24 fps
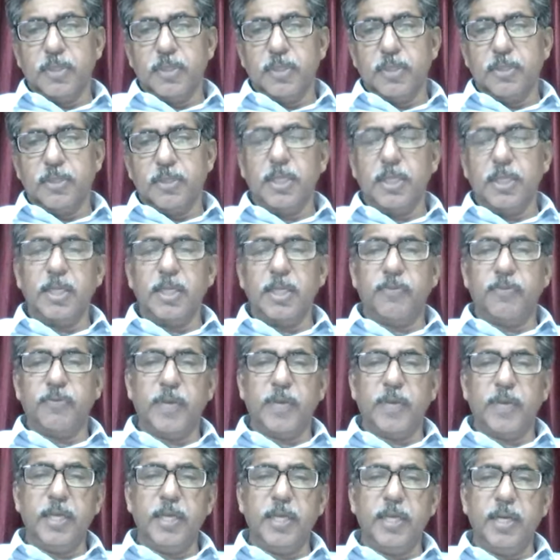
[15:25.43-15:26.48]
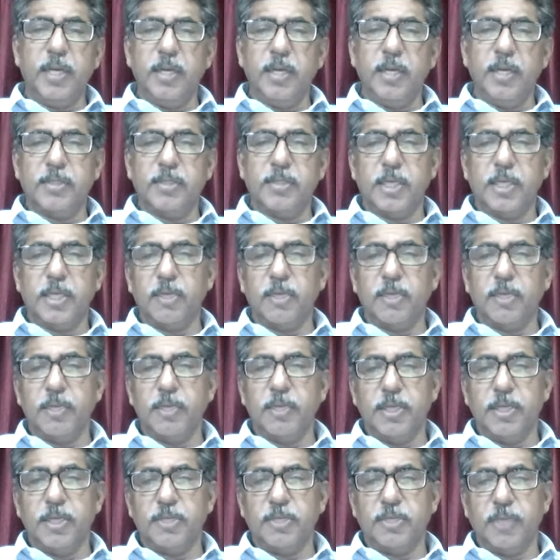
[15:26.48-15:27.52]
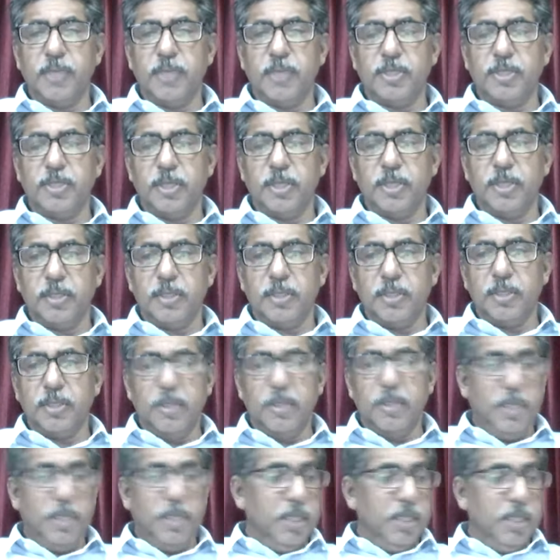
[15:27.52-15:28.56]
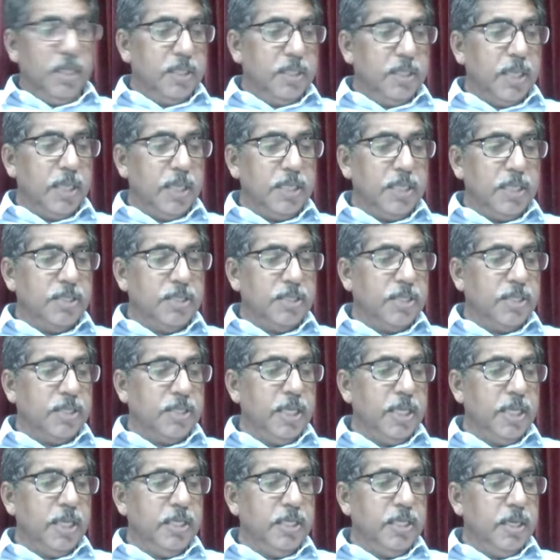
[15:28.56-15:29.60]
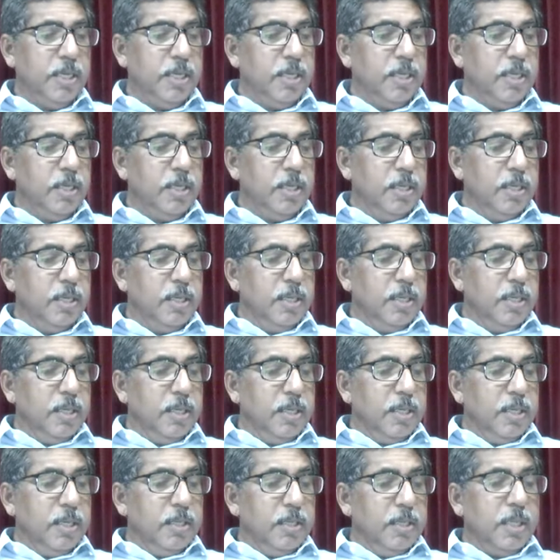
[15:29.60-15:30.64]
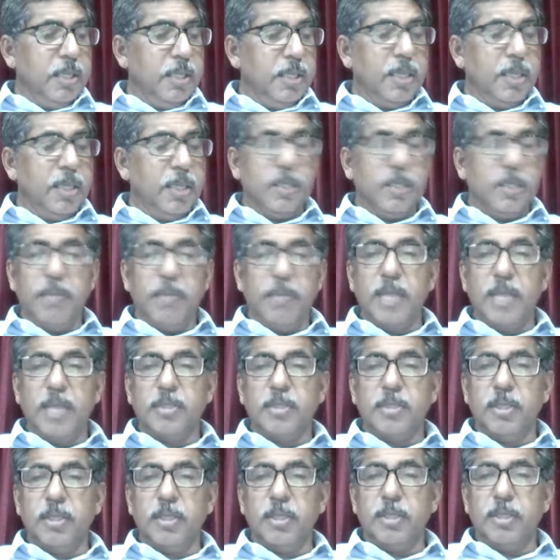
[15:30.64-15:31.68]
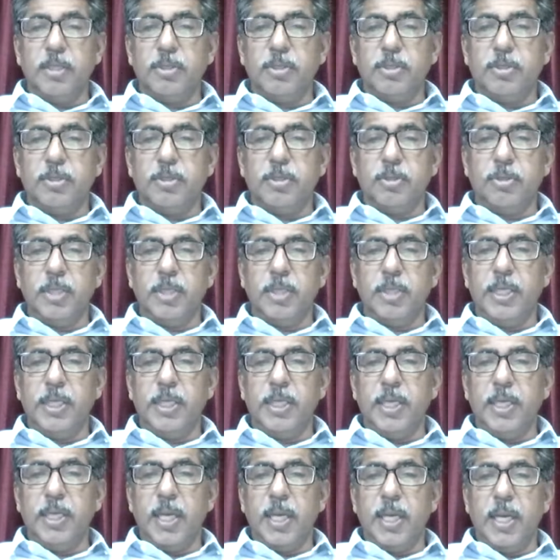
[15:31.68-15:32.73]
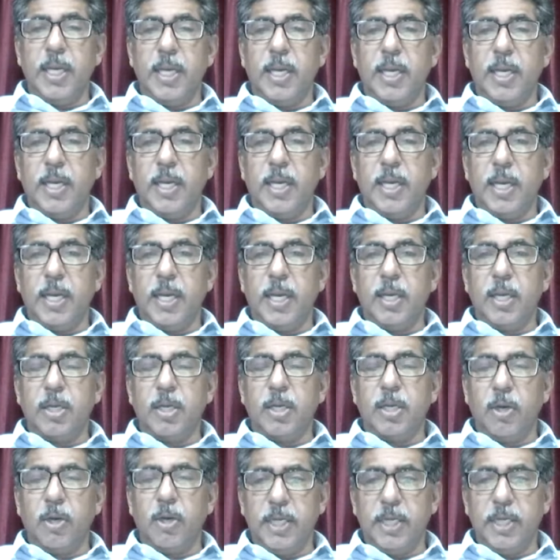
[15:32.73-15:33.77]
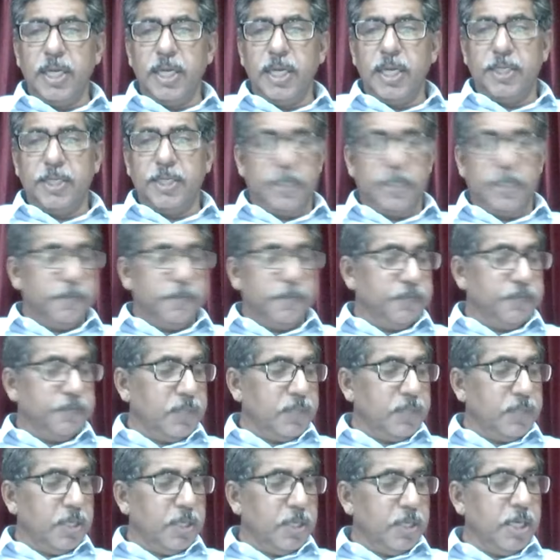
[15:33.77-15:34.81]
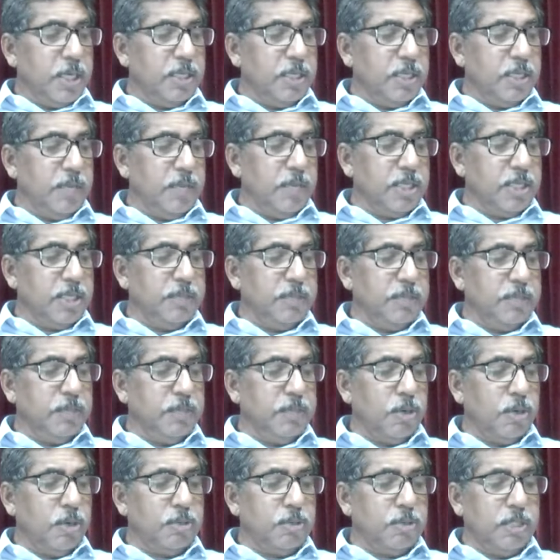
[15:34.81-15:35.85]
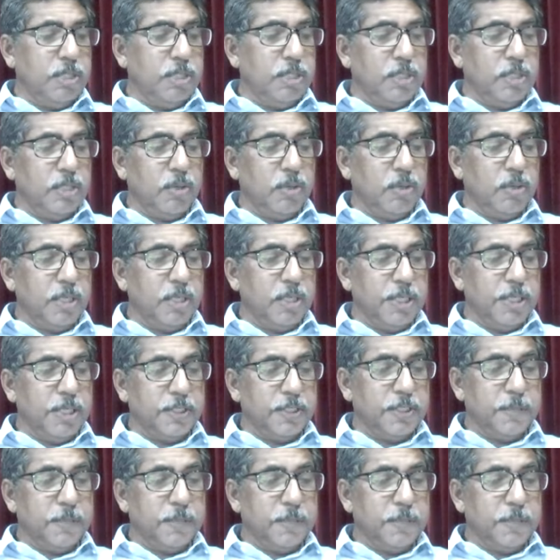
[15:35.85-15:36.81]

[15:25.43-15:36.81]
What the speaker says: then the final settlement is mentioned. That is, take the matter to the congregation. Let the matter be brought to the congregation.